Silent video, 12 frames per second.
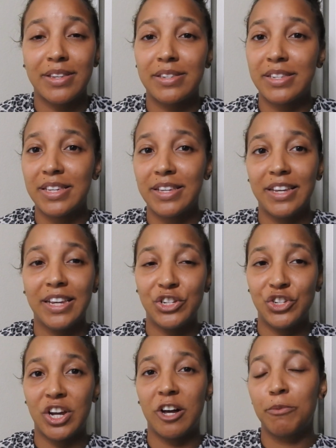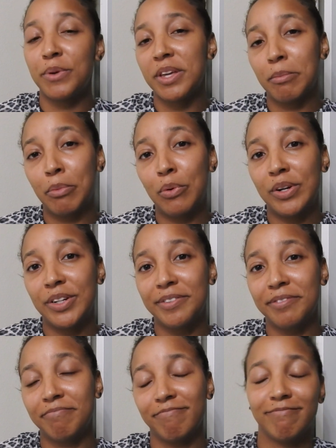to see his child being
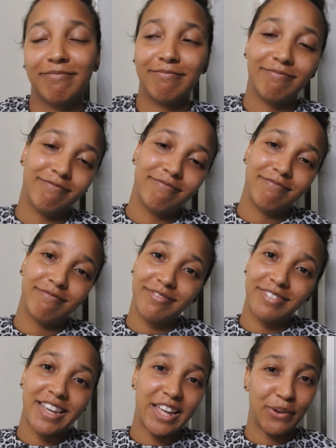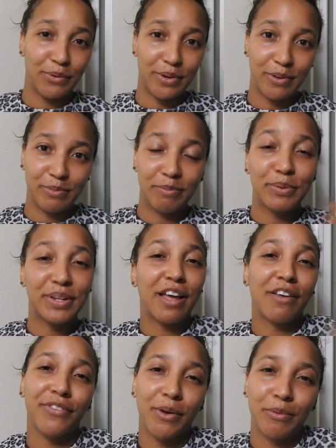born? I don't know. But
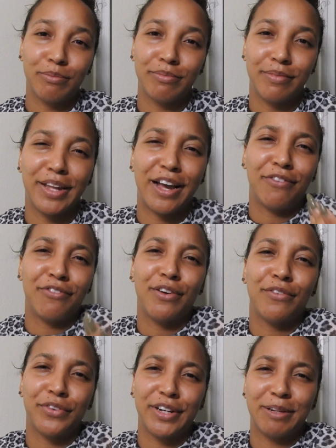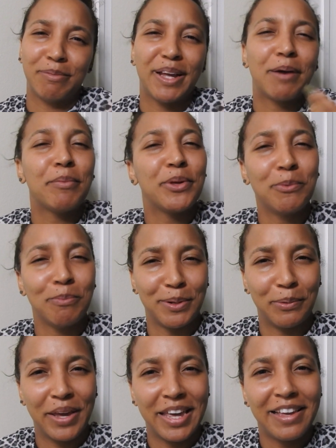I felt for him. Like, I'm a
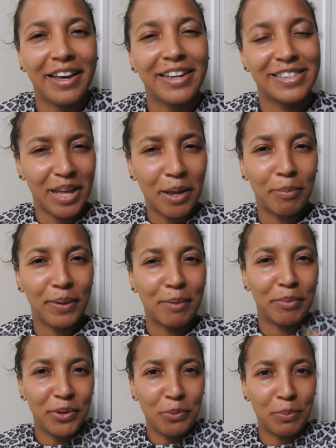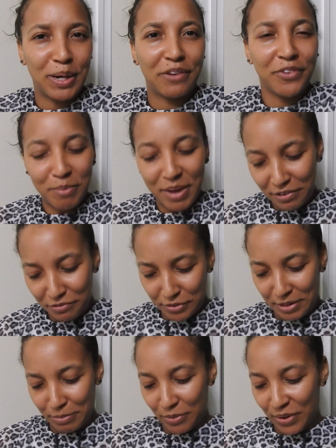human, okay? Guys, stop it. I'm a human. I felt bad
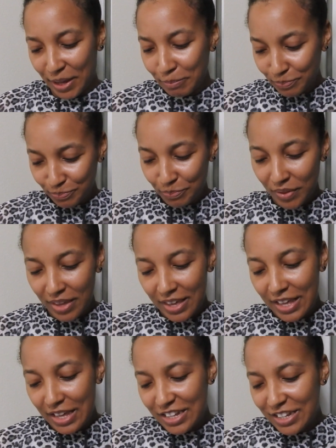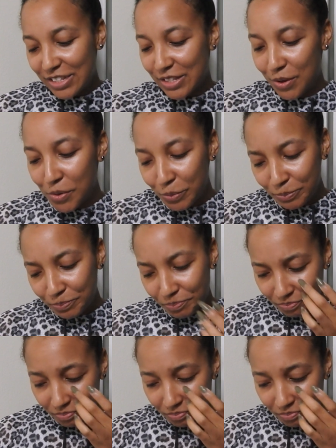for him, okay? So